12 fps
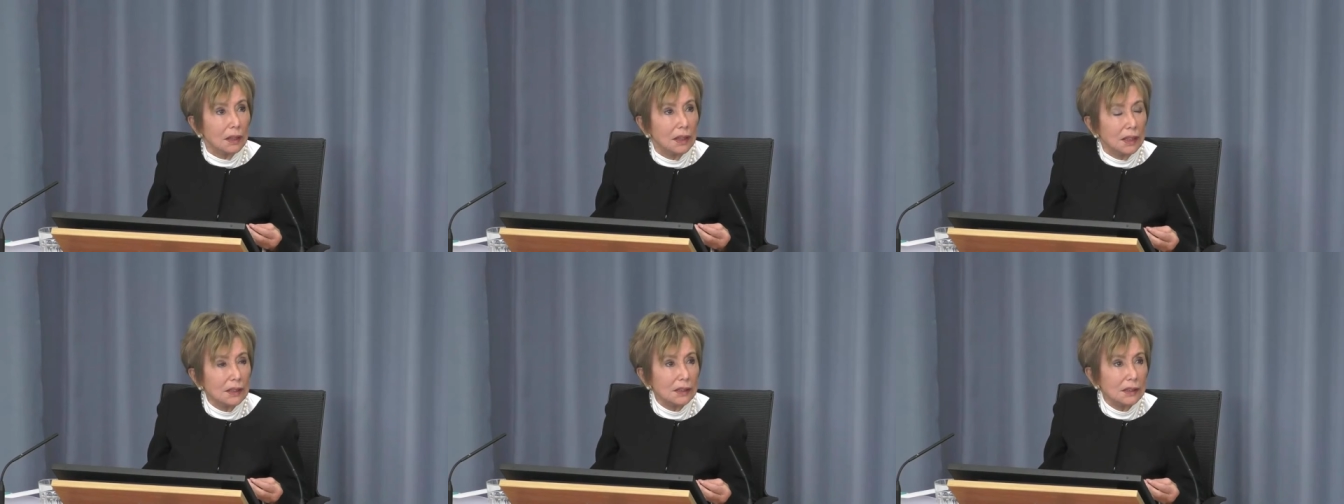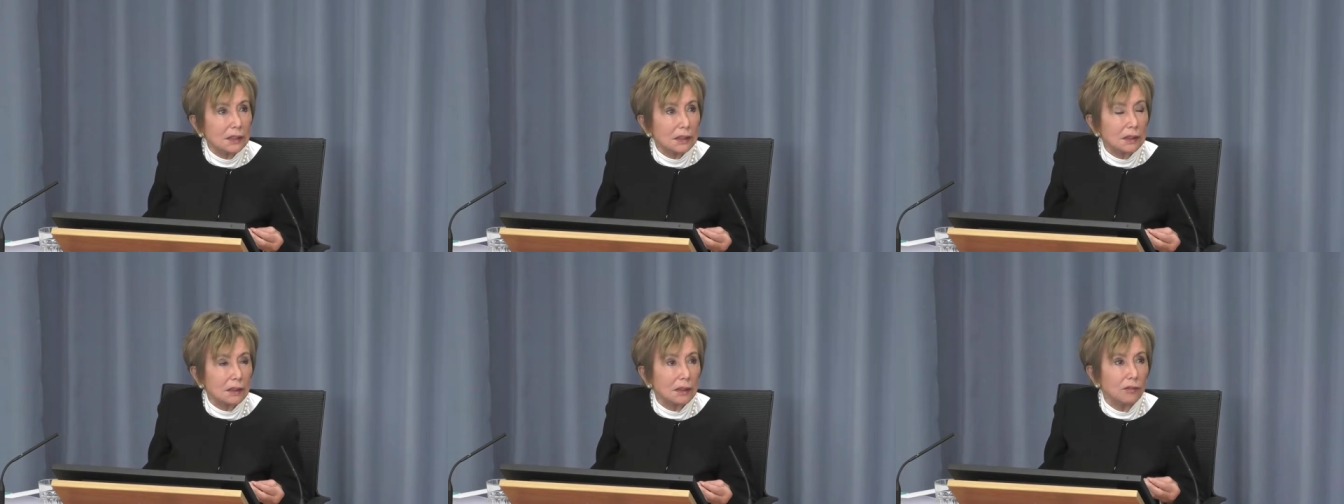
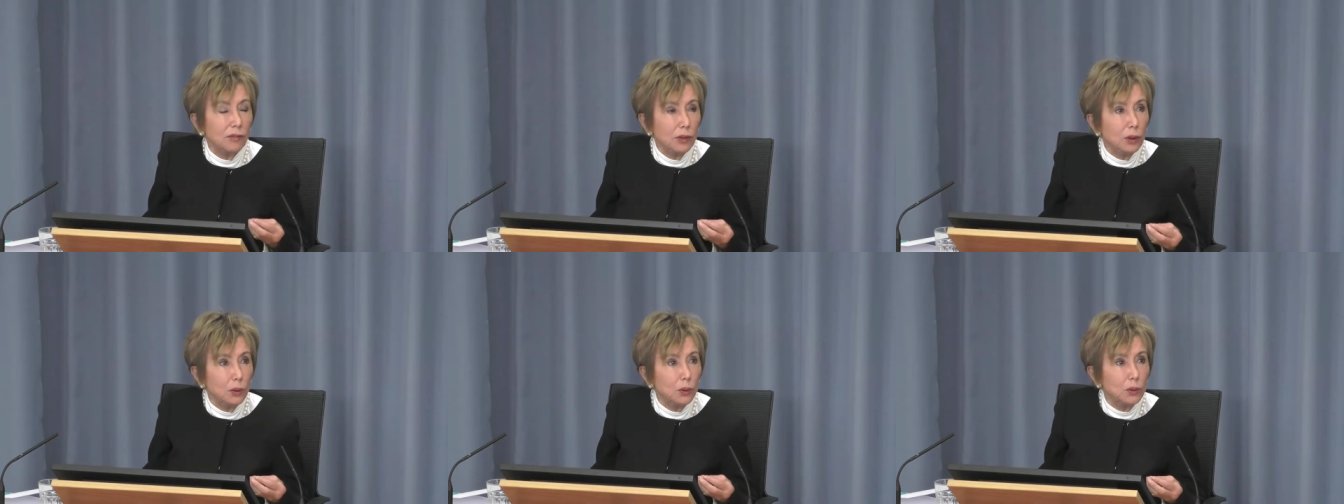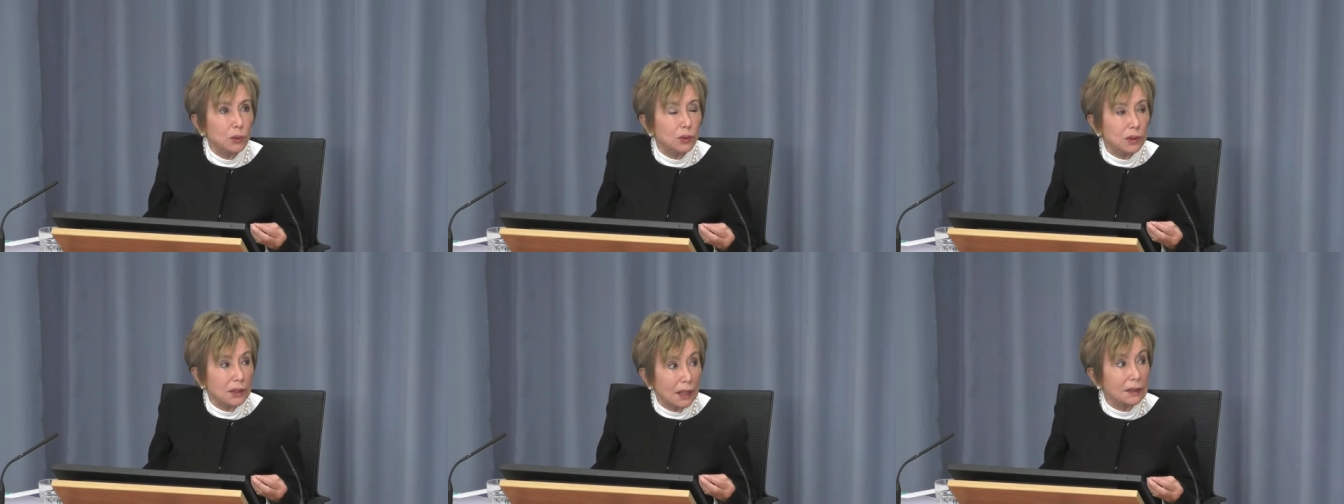this view
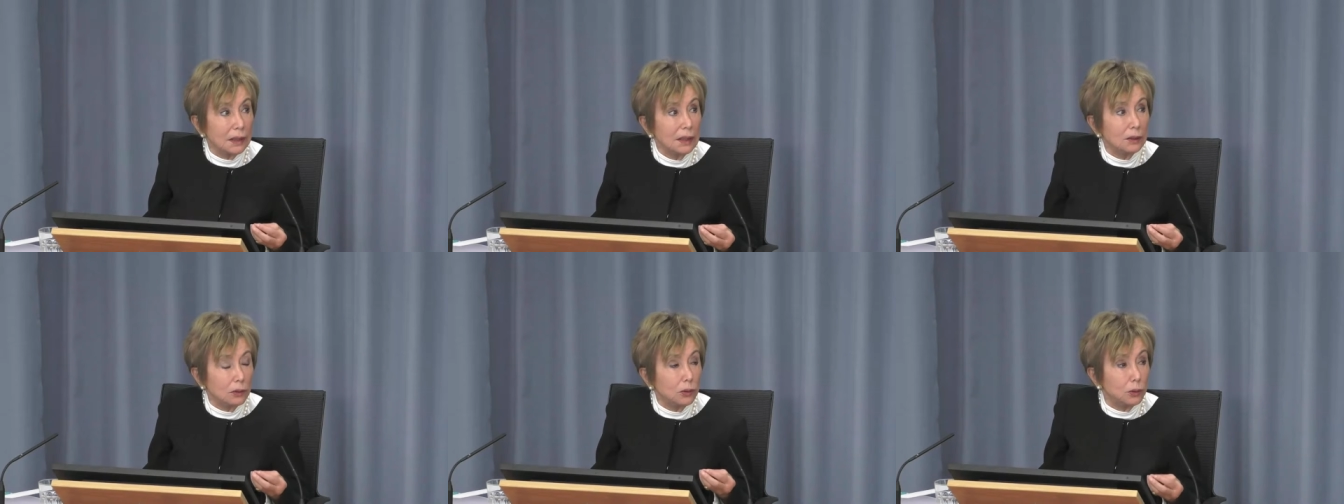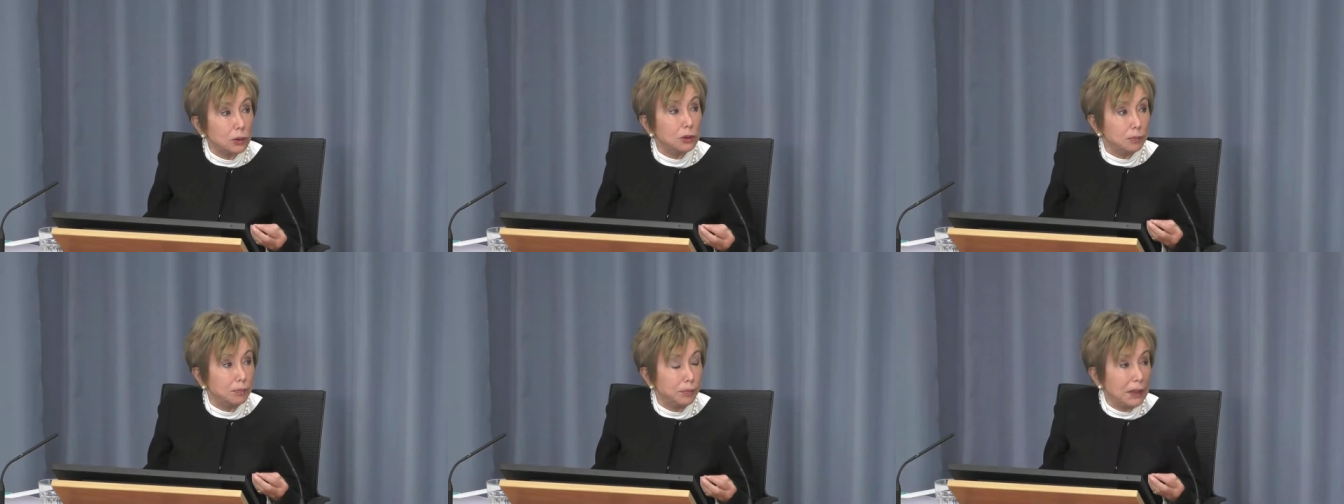that it could
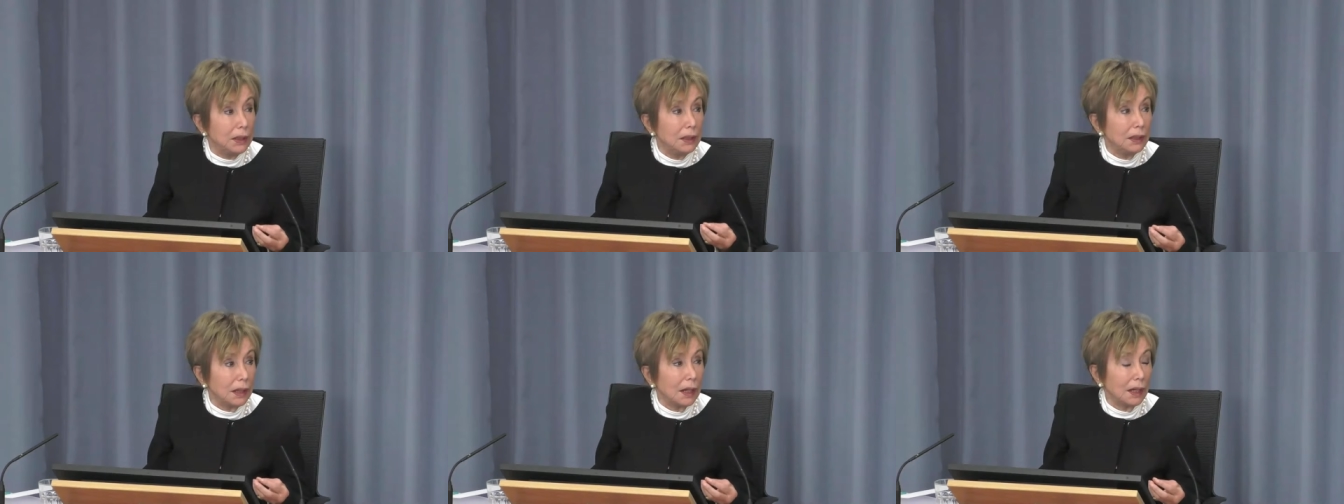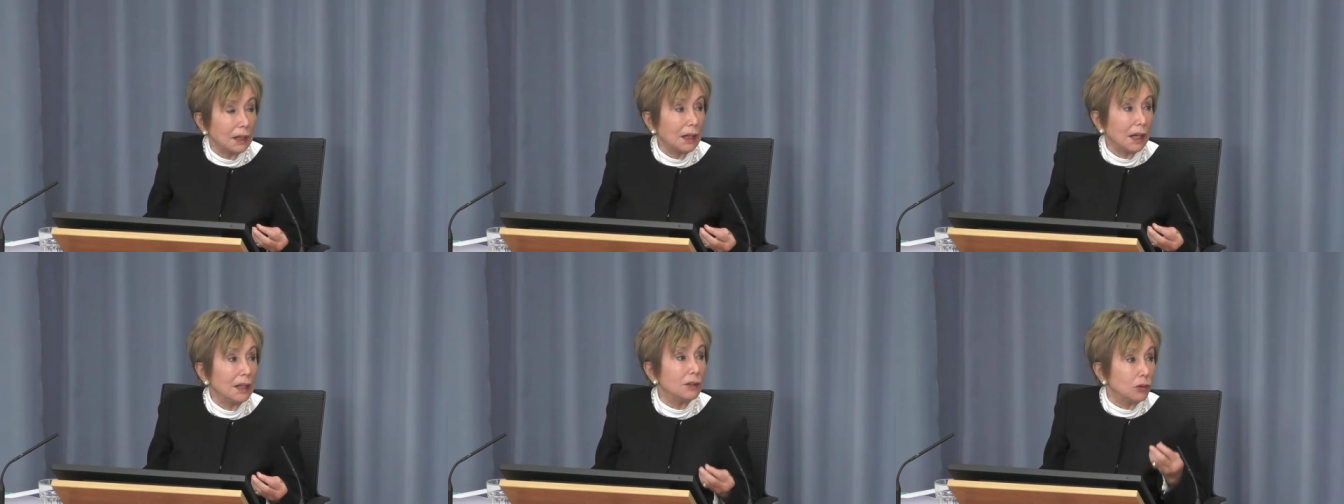be
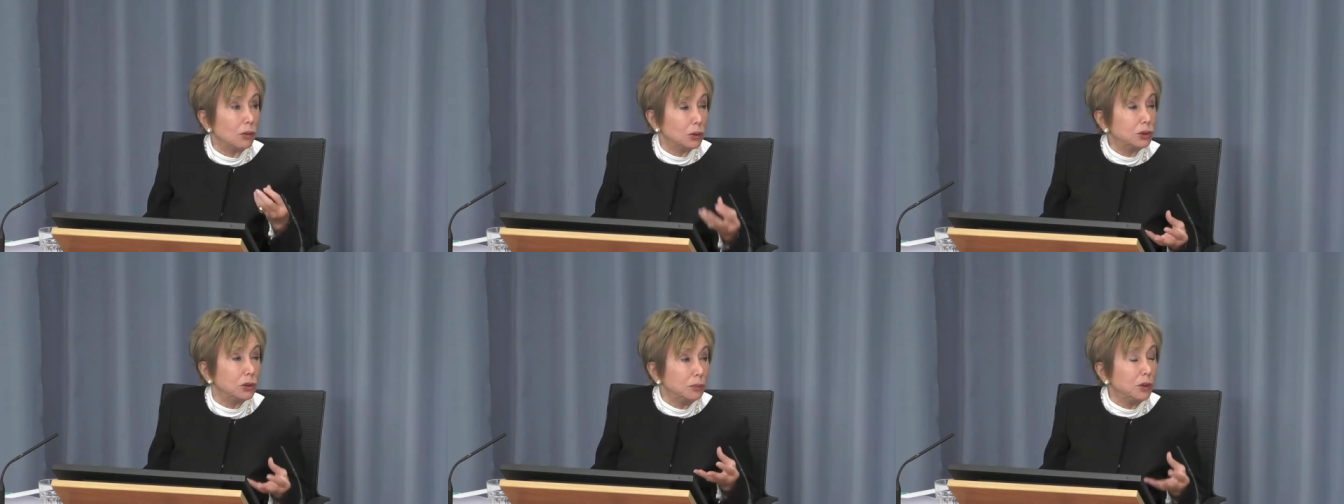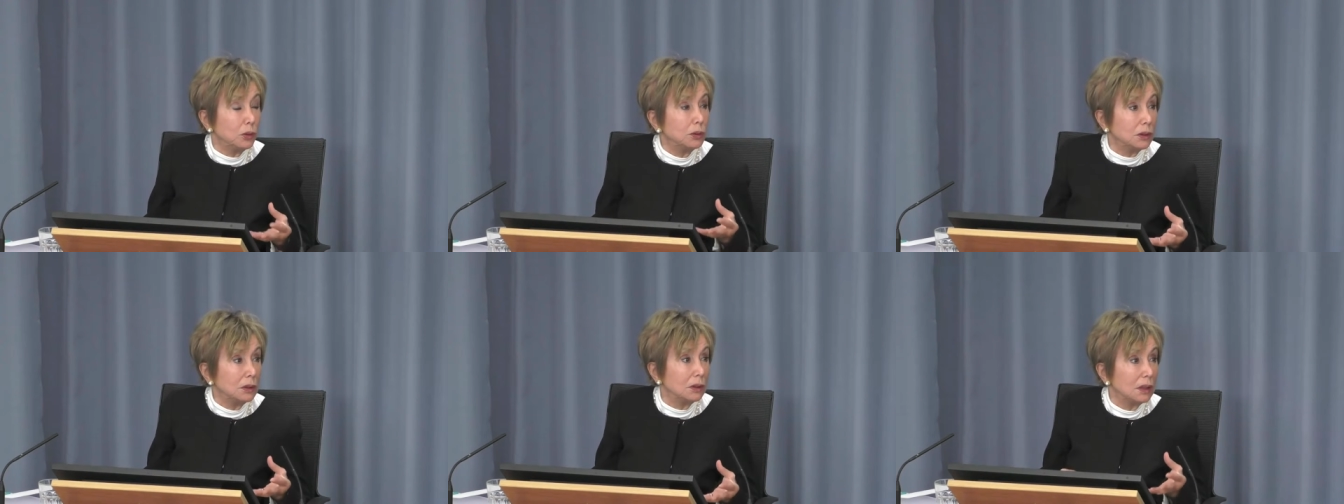an
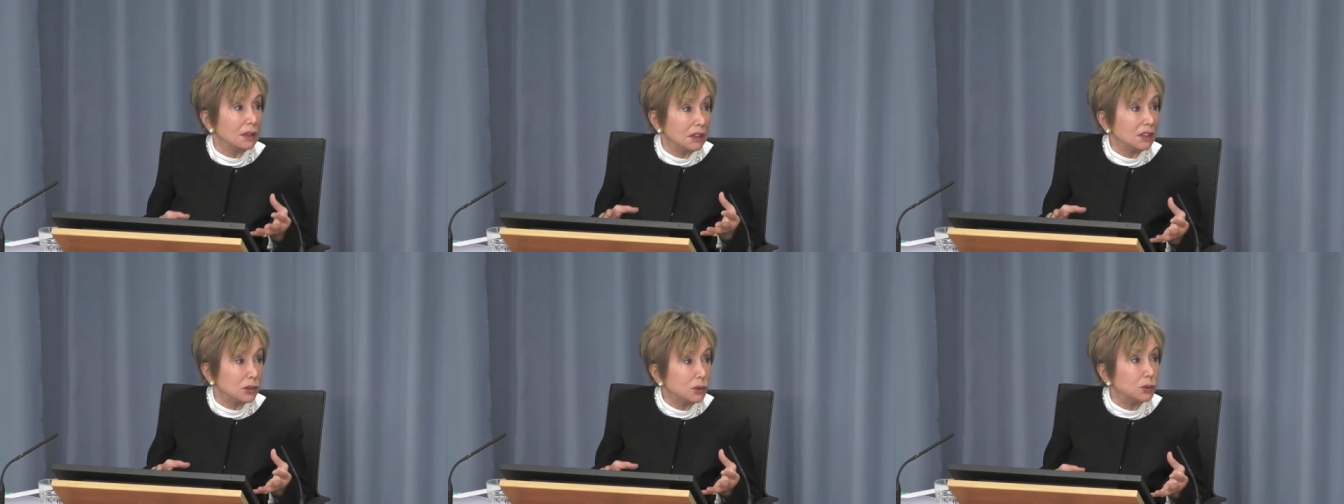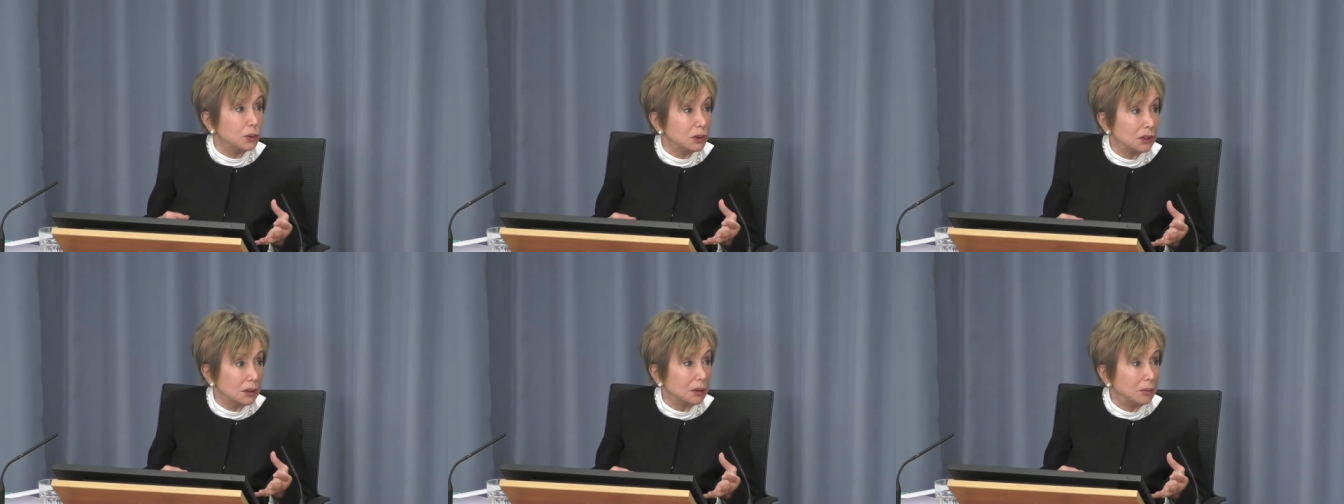autoimmune
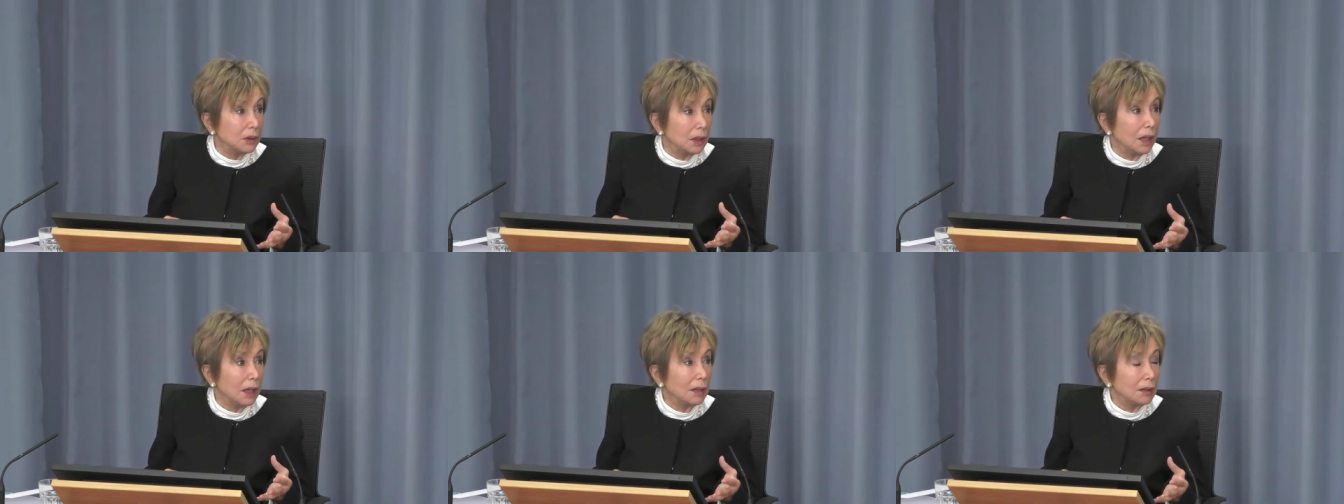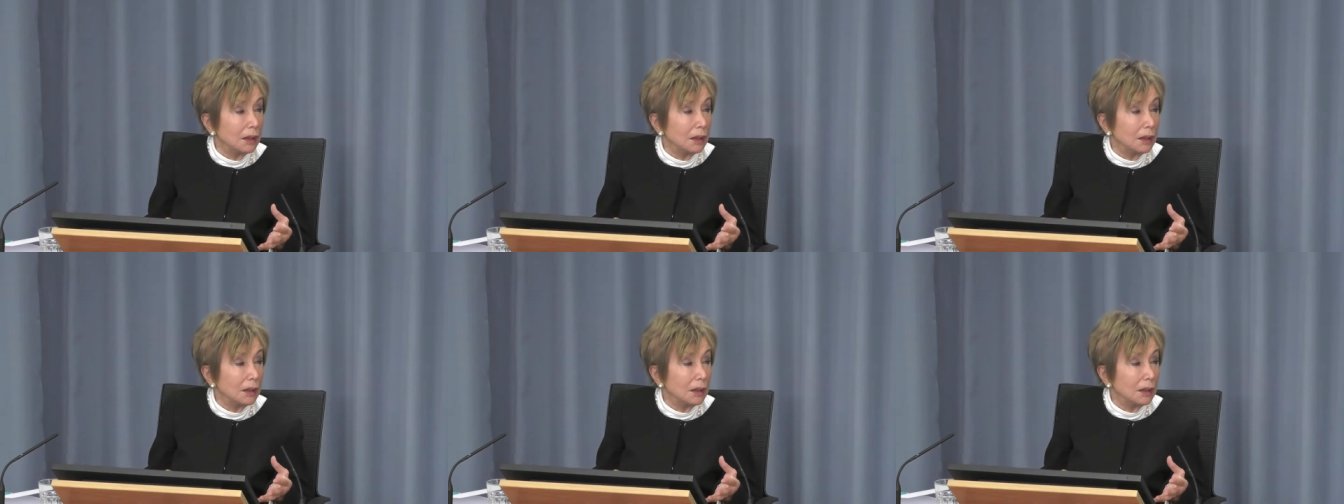disorder, uh,